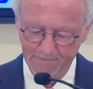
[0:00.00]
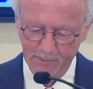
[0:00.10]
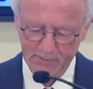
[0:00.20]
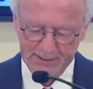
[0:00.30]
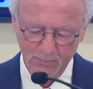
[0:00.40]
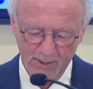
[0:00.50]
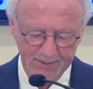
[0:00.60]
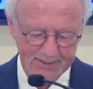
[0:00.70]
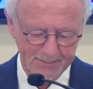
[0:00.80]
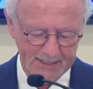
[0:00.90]
to see what
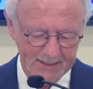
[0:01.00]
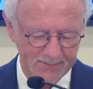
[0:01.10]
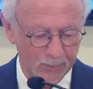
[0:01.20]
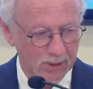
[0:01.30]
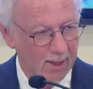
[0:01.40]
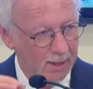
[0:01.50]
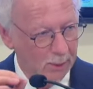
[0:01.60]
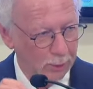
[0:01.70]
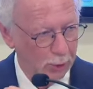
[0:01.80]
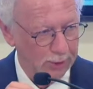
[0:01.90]
this means for
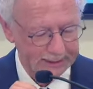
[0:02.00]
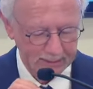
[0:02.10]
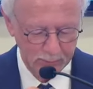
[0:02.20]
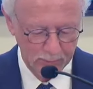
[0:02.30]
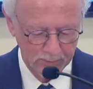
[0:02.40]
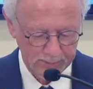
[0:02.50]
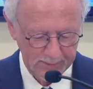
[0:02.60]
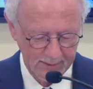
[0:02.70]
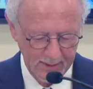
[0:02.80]
non-Hindus